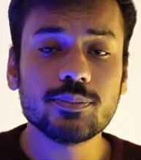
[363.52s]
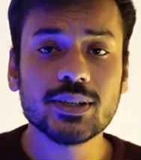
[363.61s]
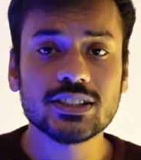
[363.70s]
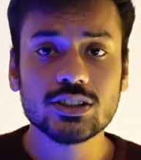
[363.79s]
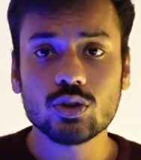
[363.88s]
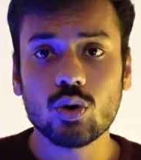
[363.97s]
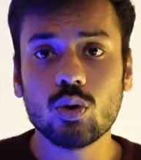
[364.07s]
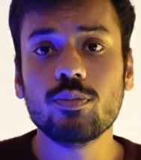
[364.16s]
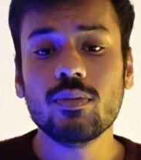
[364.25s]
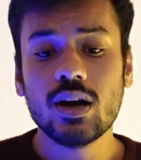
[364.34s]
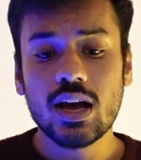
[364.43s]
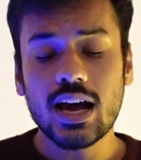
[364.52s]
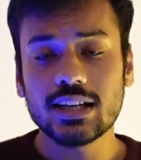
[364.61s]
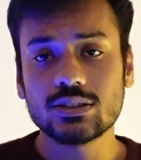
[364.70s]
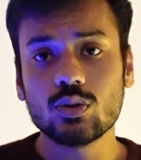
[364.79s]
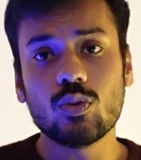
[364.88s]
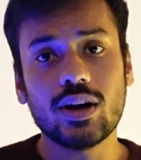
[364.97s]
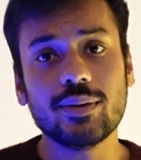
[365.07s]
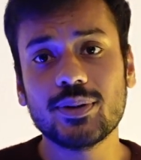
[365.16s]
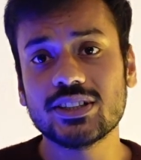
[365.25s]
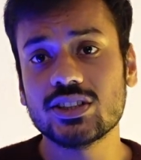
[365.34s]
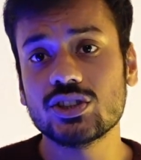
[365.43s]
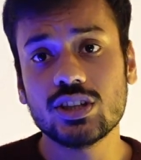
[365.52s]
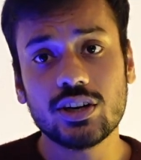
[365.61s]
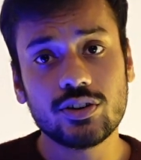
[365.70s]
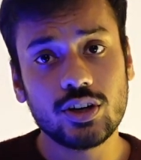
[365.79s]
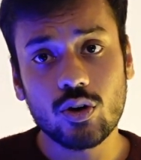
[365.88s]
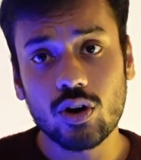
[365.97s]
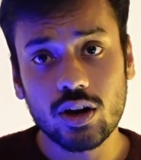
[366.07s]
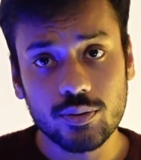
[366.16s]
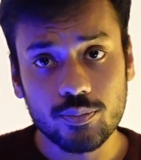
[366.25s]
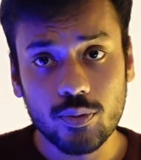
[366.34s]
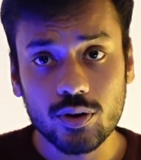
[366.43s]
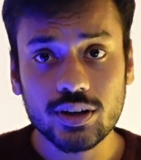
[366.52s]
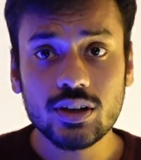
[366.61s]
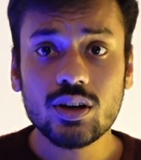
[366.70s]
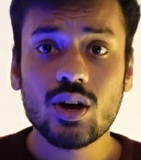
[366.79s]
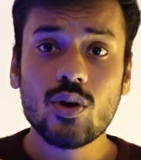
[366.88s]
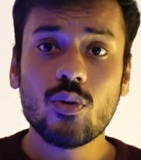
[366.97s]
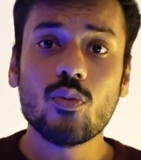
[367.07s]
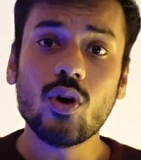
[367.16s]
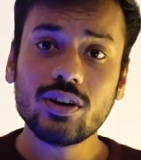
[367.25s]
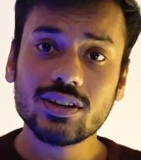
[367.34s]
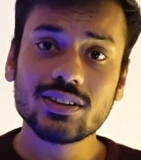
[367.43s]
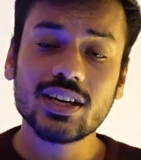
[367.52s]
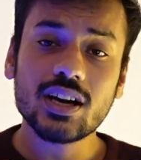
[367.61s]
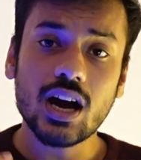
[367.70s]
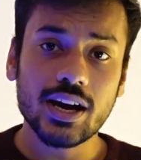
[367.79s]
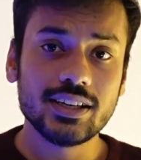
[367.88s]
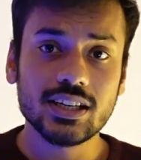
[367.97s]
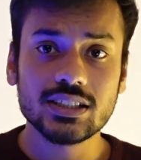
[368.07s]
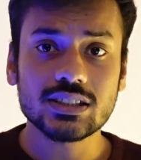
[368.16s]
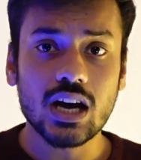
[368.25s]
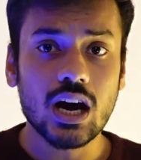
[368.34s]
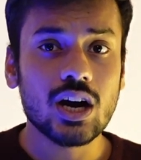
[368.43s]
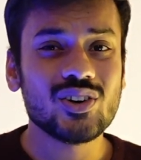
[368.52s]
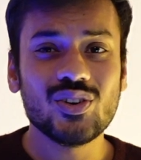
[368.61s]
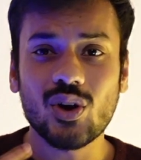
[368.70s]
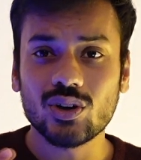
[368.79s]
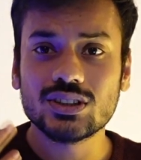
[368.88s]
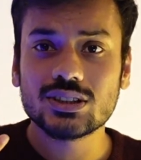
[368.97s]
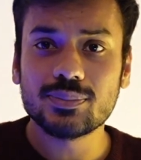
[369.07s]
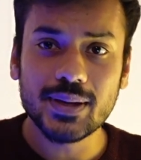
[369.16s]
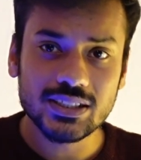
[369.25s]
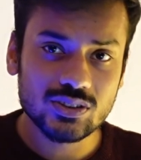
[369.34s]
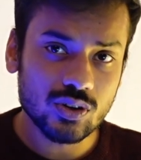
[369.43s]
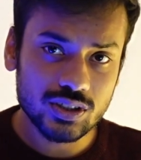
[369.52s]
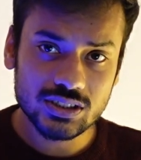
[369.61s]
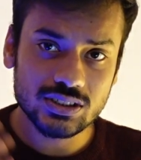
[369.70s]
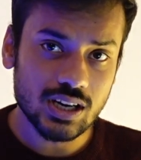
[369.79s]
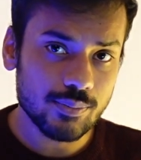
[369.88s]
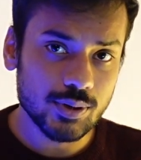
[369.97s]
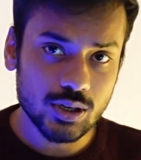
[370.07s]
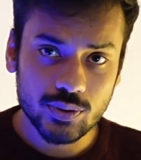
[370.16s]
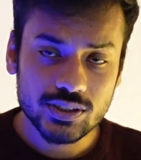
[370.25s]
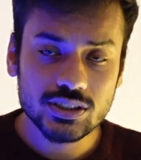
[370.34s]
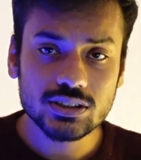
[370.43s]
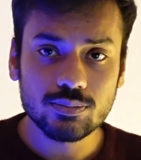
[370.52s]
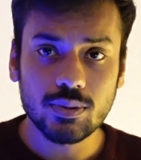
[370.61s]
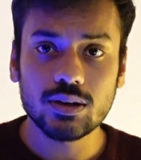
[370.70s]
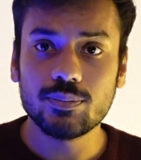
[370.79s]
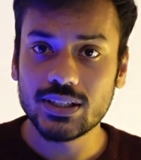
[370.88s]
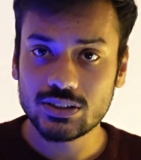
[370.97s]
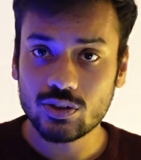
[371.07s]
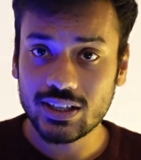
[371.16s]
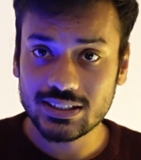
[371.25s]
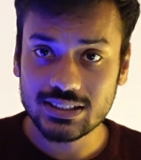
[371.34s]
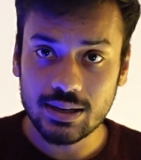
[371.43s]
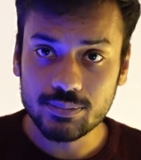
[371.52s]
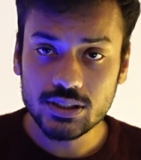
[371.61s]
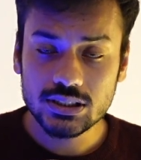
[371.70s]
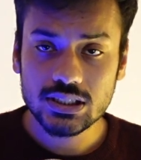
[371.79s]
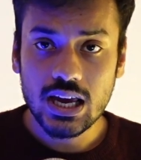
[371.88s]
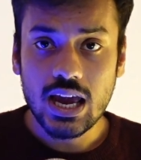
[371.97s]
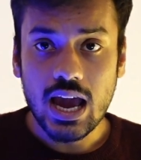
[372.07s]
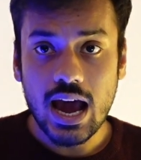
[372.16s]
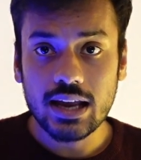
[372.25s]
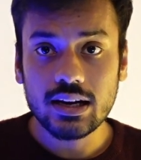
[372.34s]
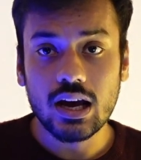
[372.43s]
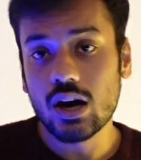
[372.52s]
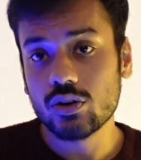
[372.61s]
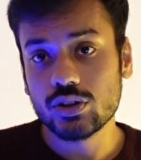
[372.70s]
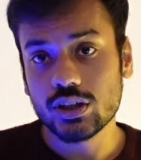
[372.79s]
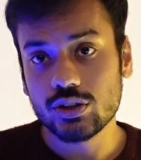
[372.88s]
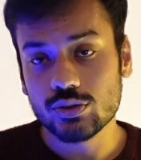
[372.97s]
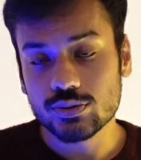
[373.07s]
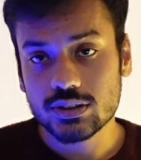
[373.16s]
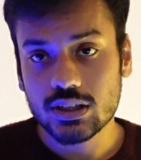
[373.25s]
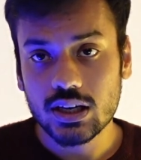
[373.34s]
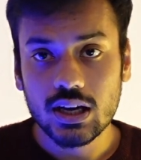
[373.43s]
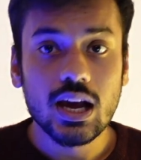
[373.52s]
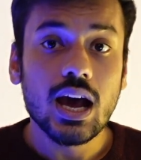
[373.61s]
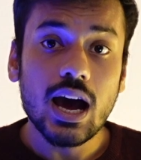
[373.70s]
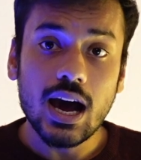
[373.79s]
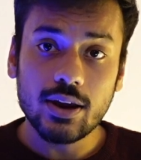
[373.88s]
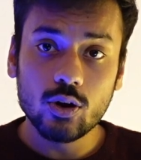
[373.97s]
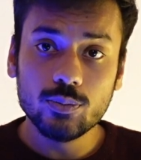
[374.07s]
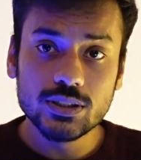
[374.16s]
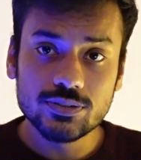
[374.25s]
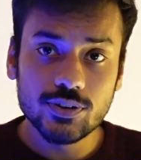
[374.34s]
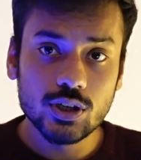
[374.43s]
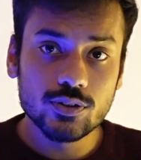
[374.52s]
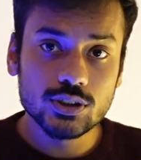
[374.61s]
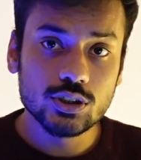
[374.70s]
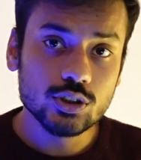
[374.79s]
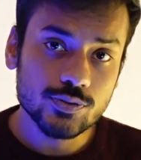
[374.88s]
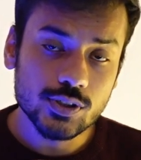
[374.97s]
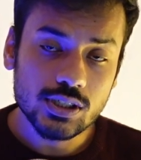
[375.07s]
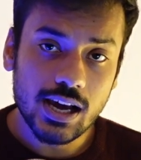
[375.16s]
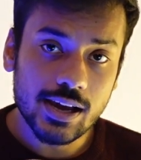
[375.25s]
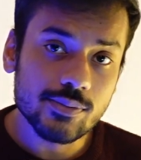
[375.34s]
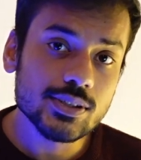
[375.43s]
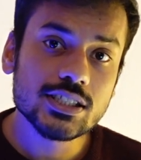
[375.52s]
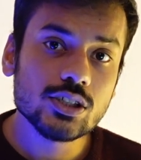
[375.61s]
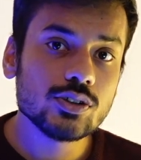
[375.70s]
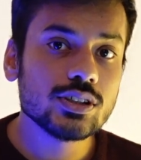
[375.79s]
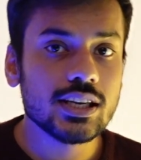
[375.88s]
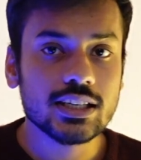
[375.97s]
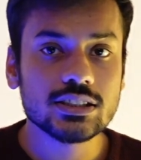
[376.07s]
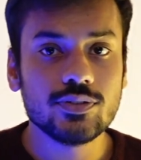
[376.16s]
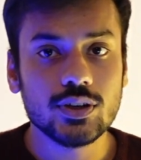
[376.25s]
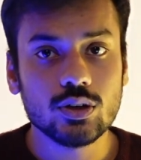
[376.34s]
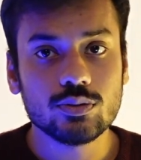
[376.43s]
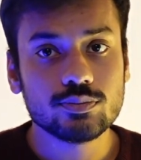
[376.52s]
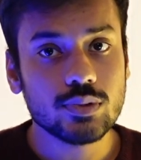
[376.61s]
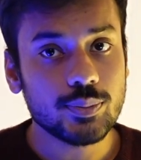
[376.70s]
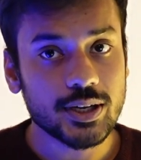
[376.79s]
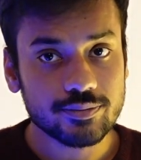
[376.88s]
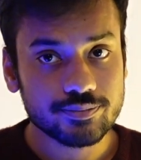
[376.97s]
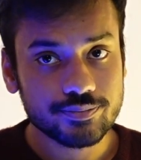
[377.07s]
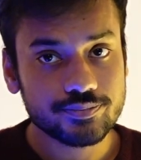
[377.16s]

message home as to why precision and recall are important, what their ideas are, not just based on these drab equations but based on examples, and how they are used. I hope this video was useful. I will see you in the next video. Bye bye.